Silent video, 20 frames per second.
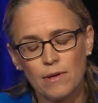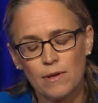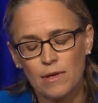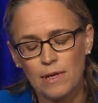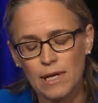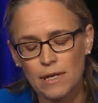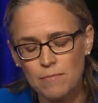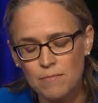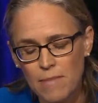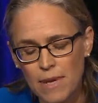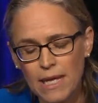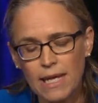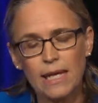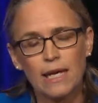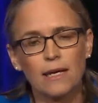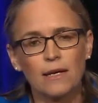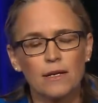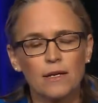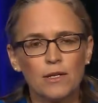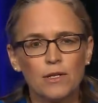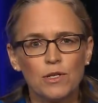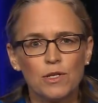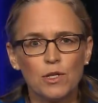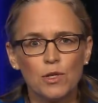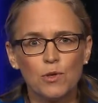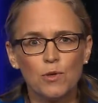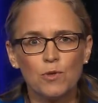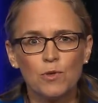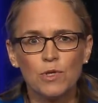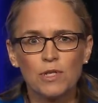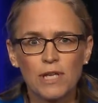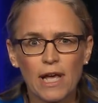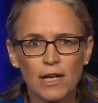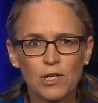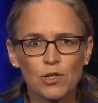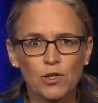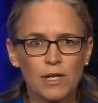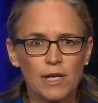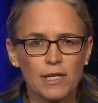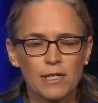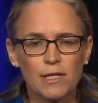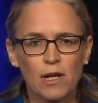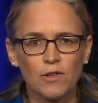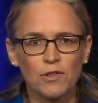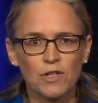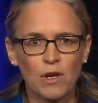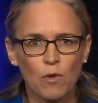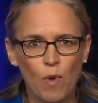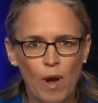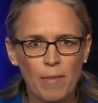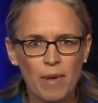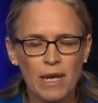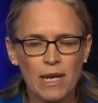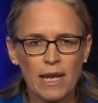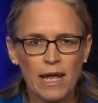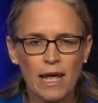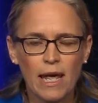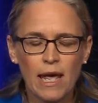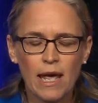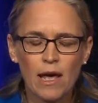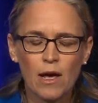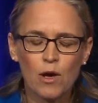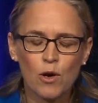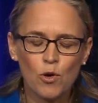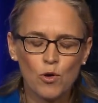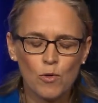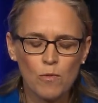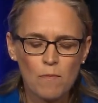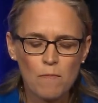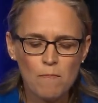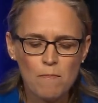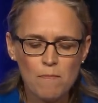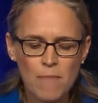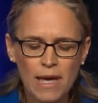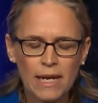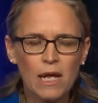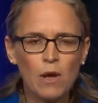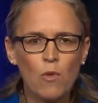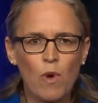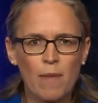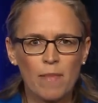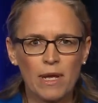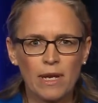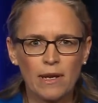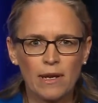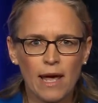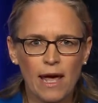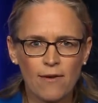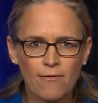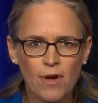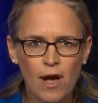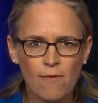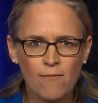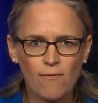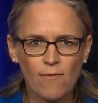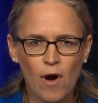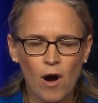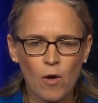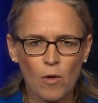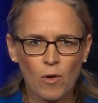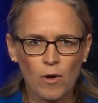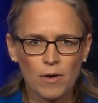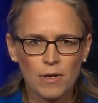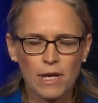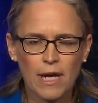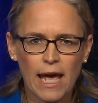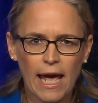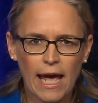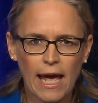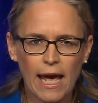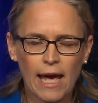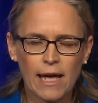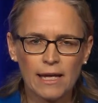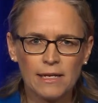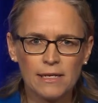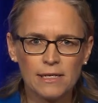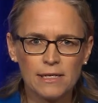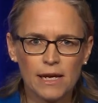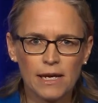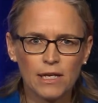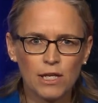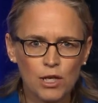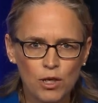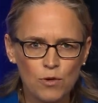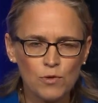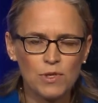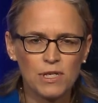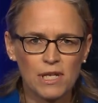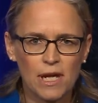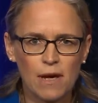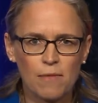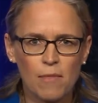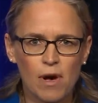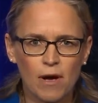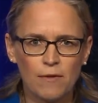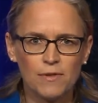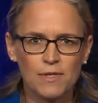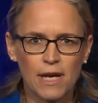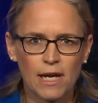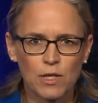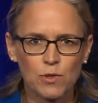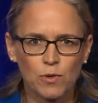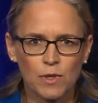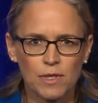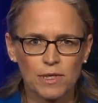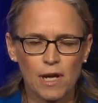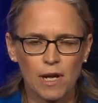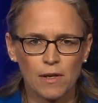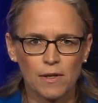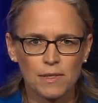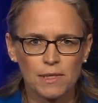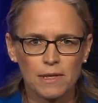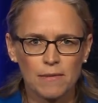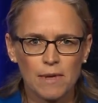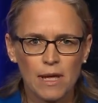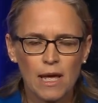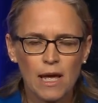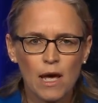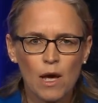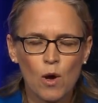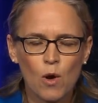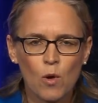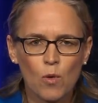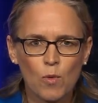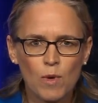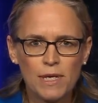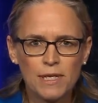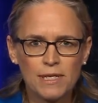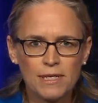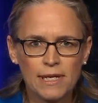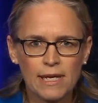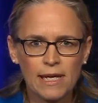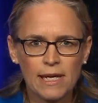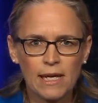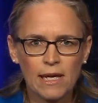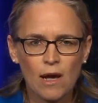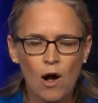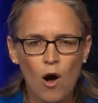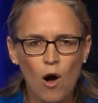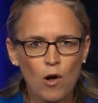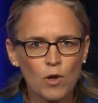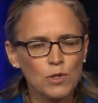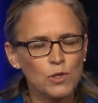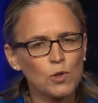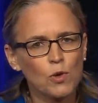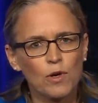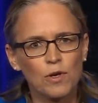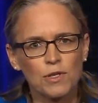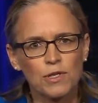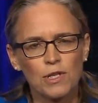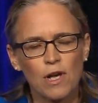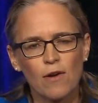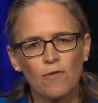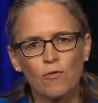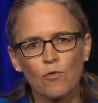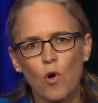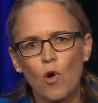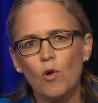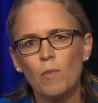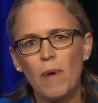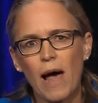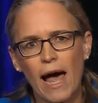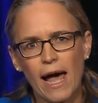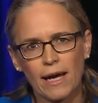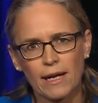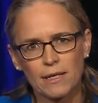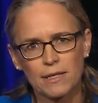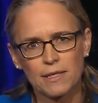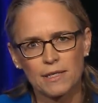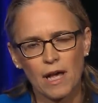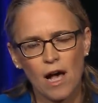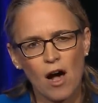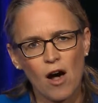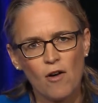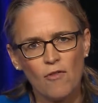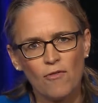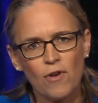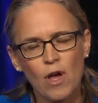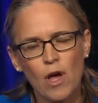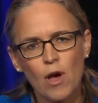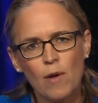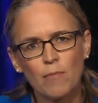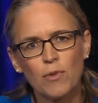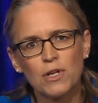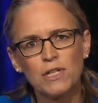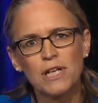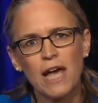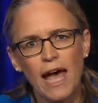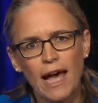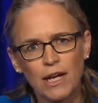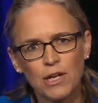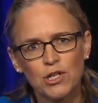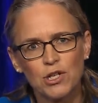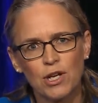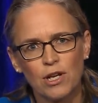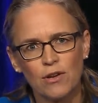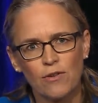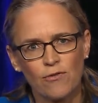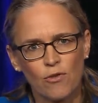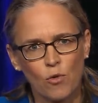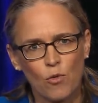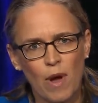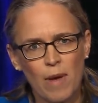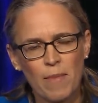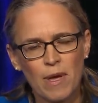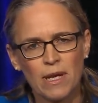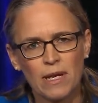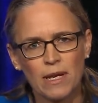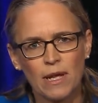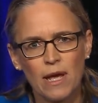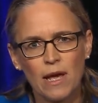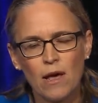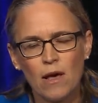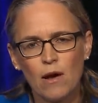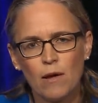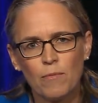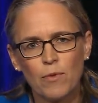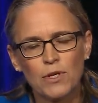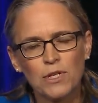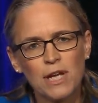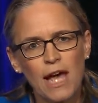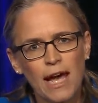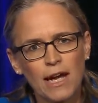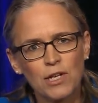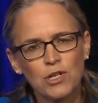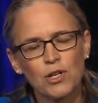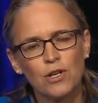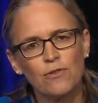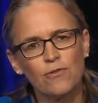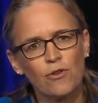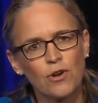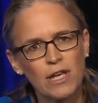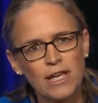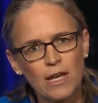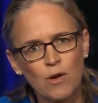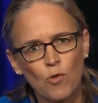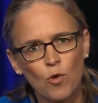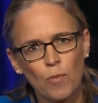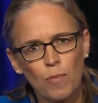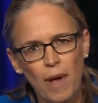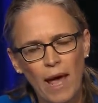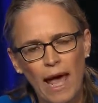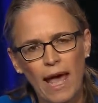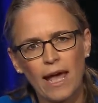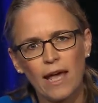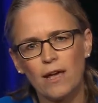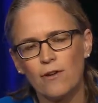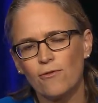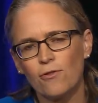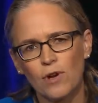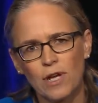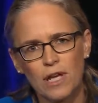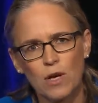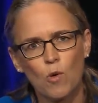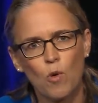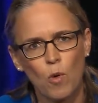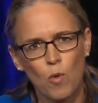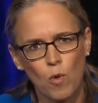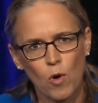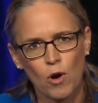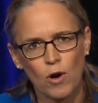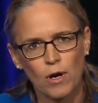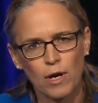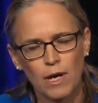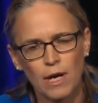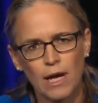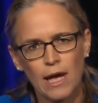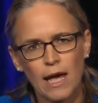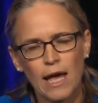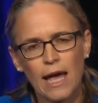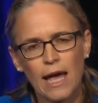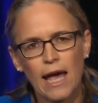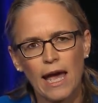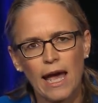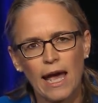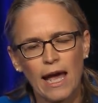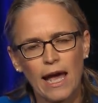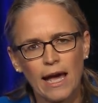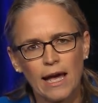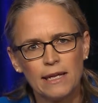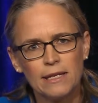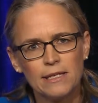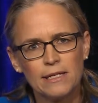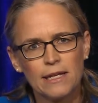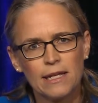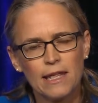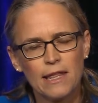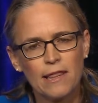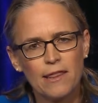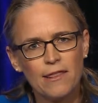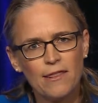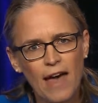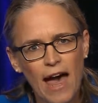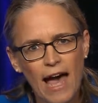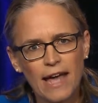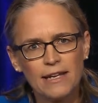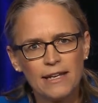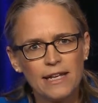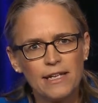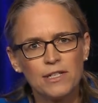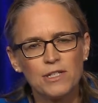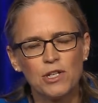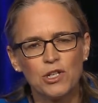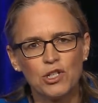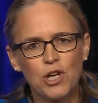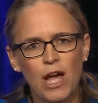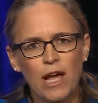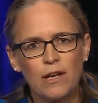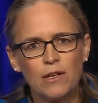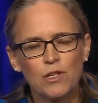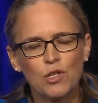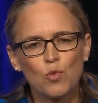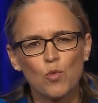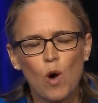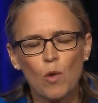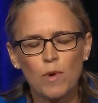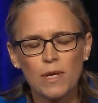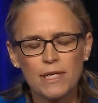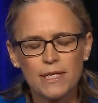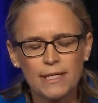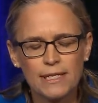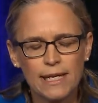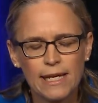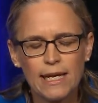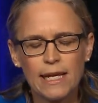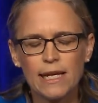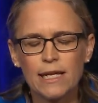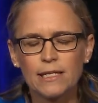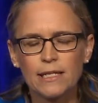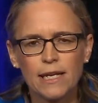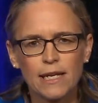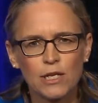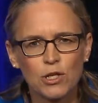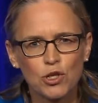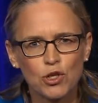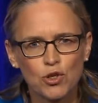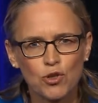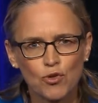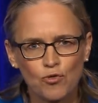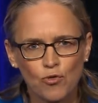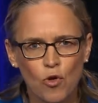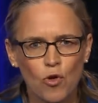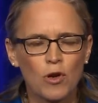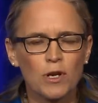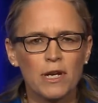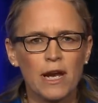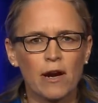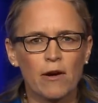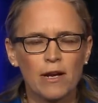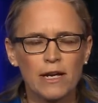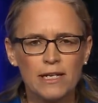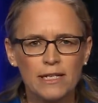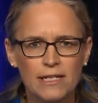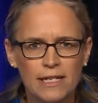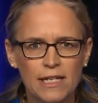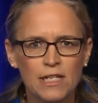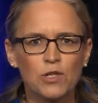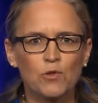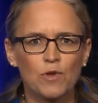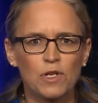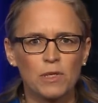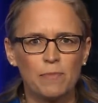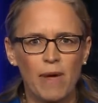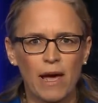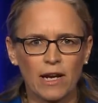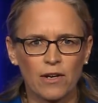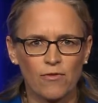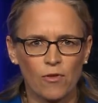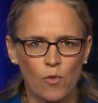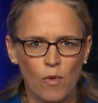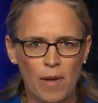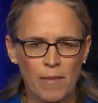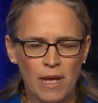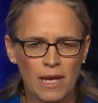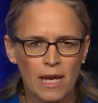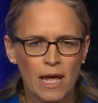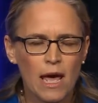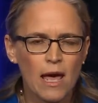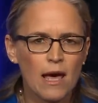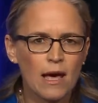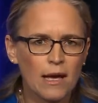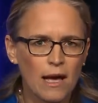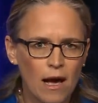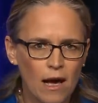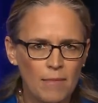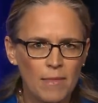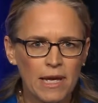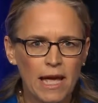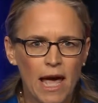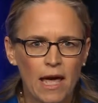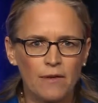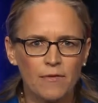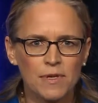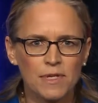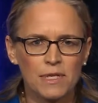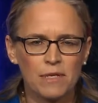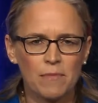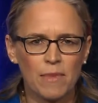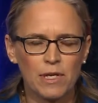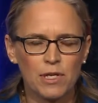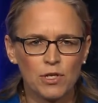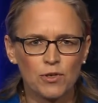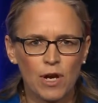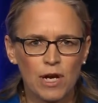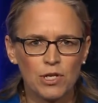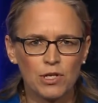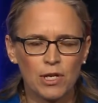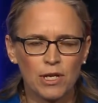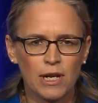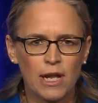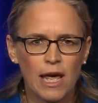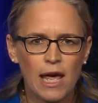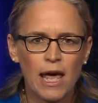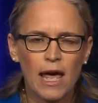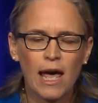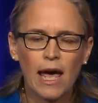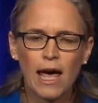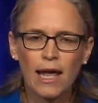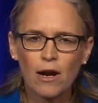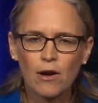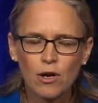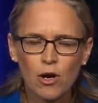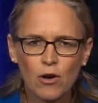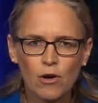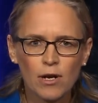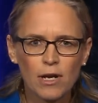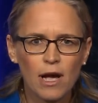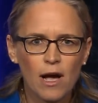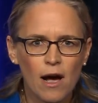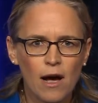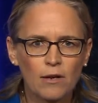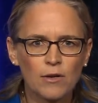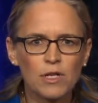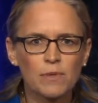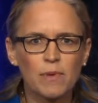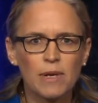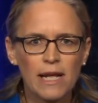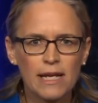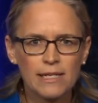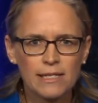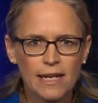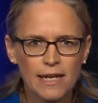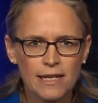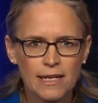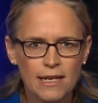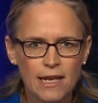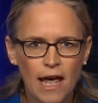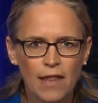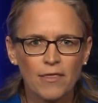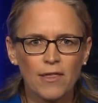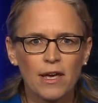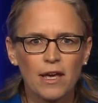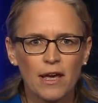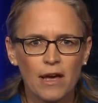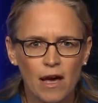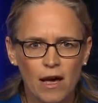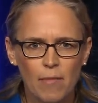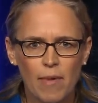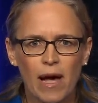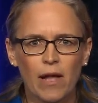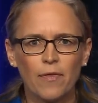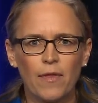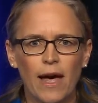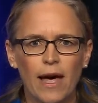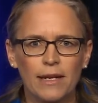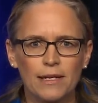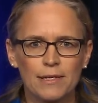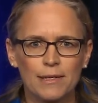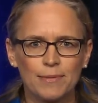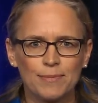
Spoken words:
admitting to sexually assaulting women, who many women have come forward and accused him of sexual assault. We see all sorts of rollbacks of protection for women, protection for equal pay, for equal work. And that needs to change. What we see is an extraordinary disrespect for women coming out of this administration, and our current congressman has done nothing about that.